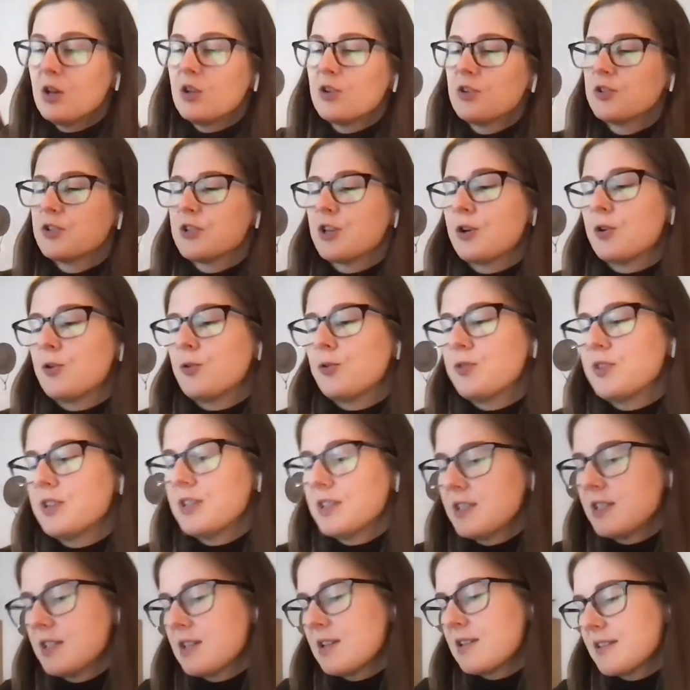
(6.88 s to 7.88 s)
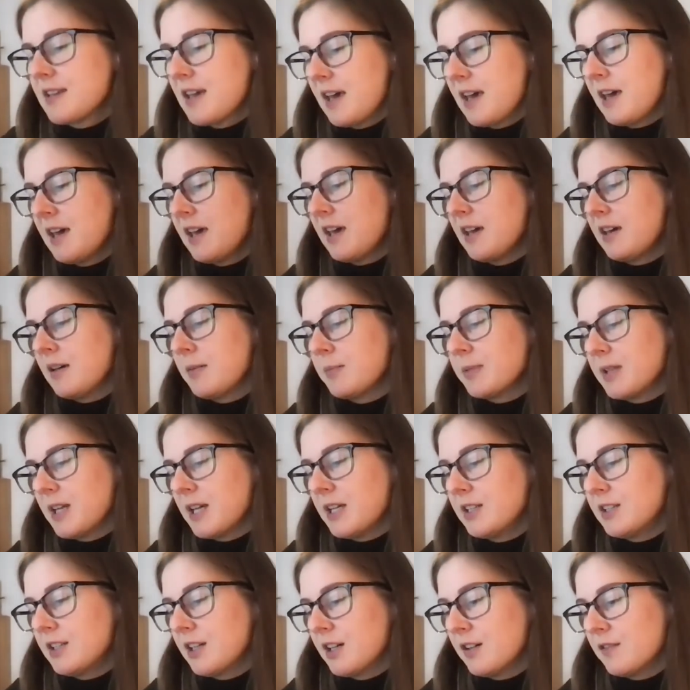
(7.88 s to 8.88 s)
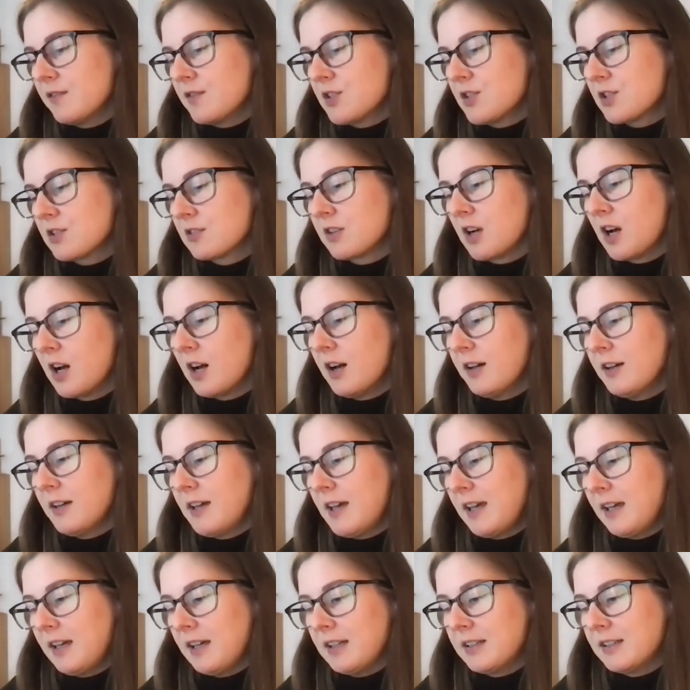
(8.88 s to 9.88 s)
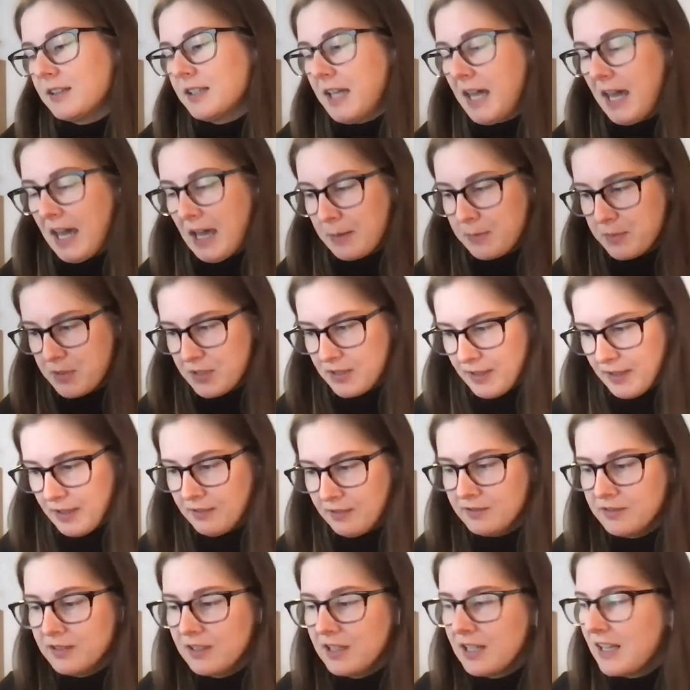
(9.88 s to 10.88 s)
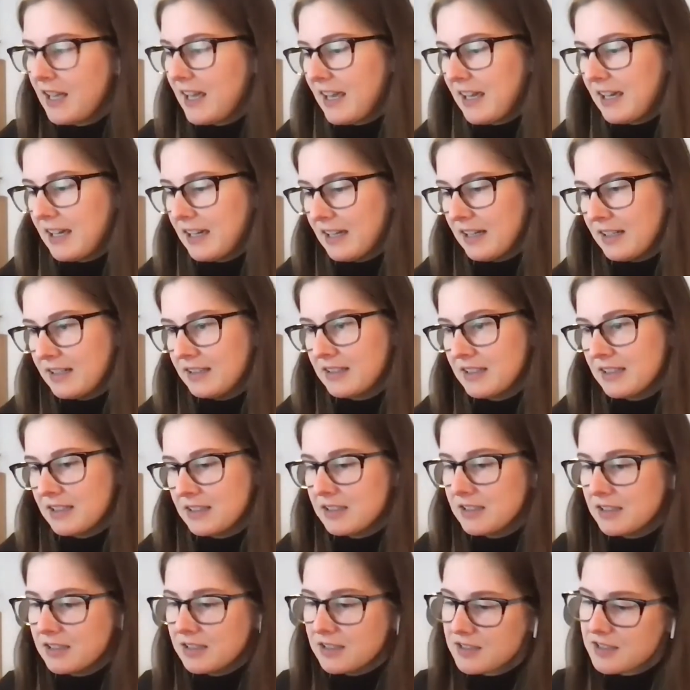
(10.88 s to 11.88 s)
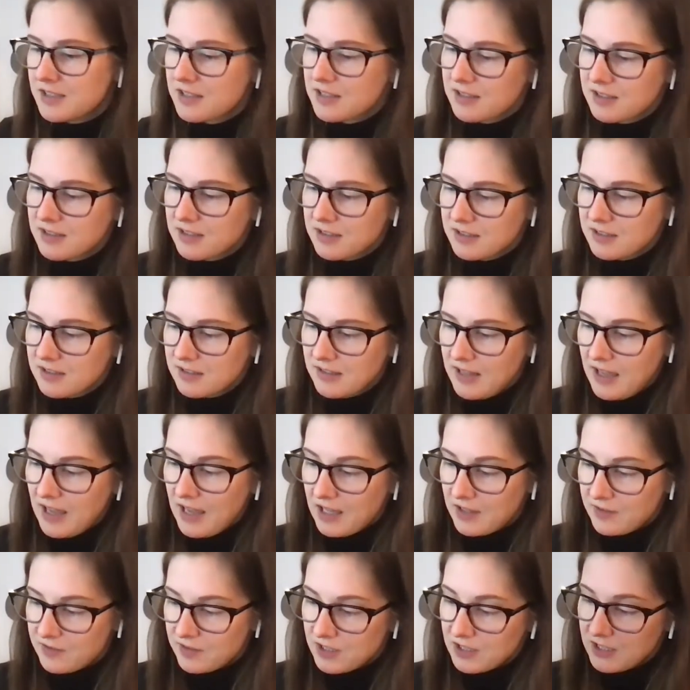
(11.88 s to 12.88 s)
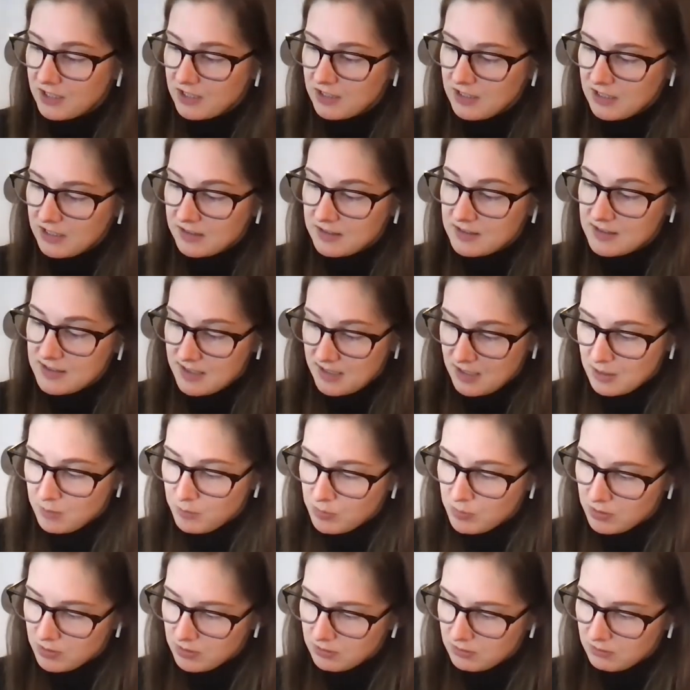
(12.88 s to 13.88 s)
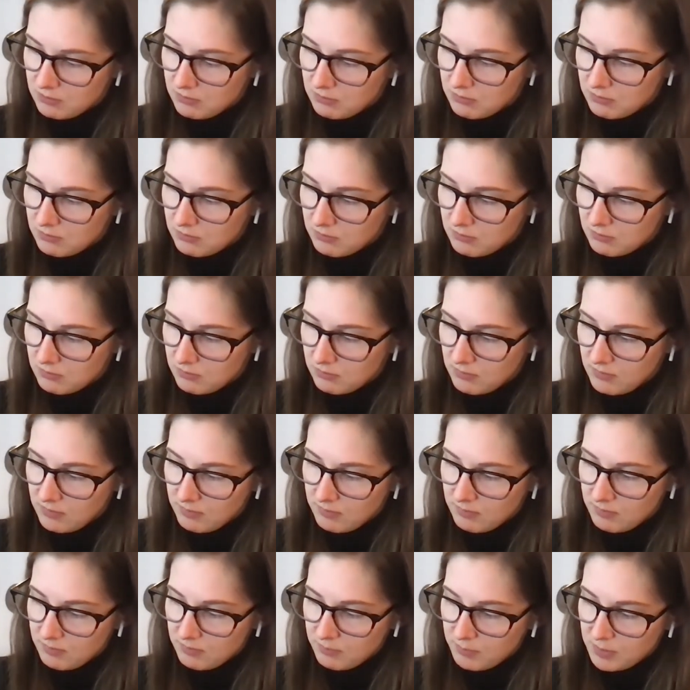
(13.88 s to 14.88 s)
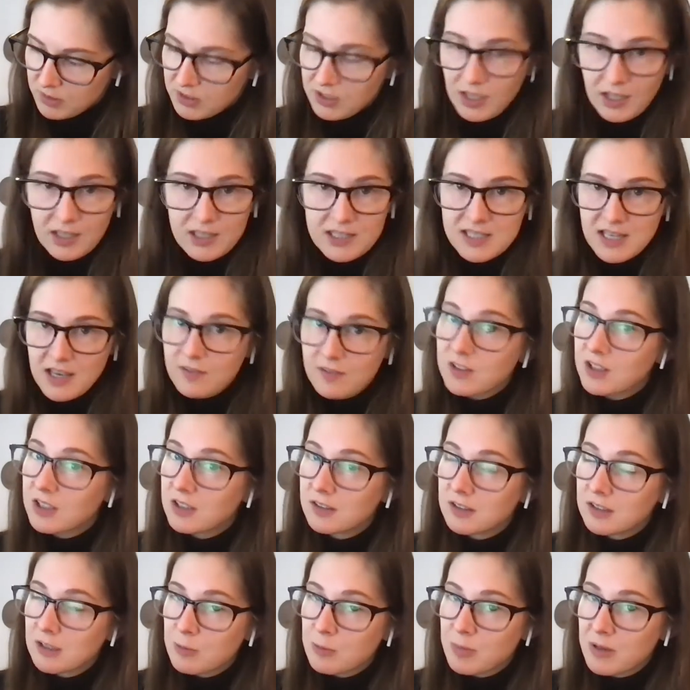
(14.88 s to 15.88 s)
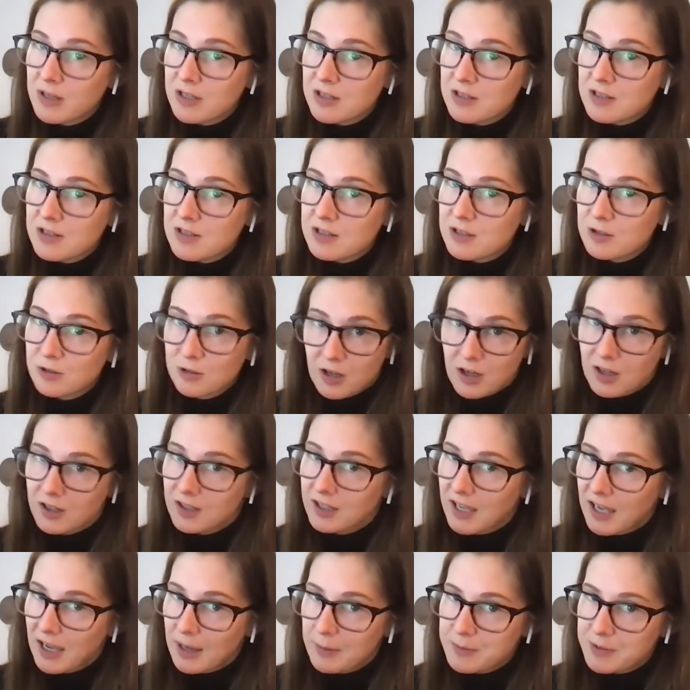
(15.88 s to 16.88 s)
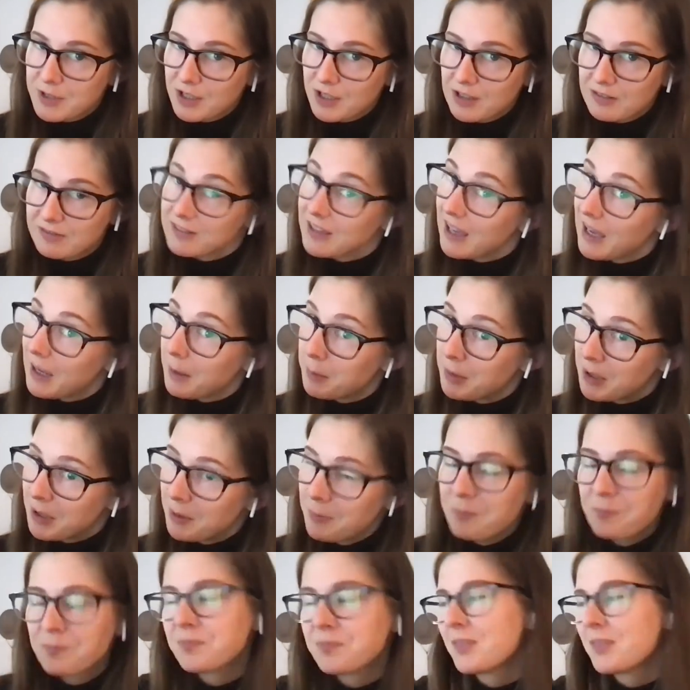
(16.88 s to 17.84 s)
So this is a blend of Syrah and Cab Sauv, and it is heavy and deep, but not as heavy and deep as Syrah and Cab Sauv can be.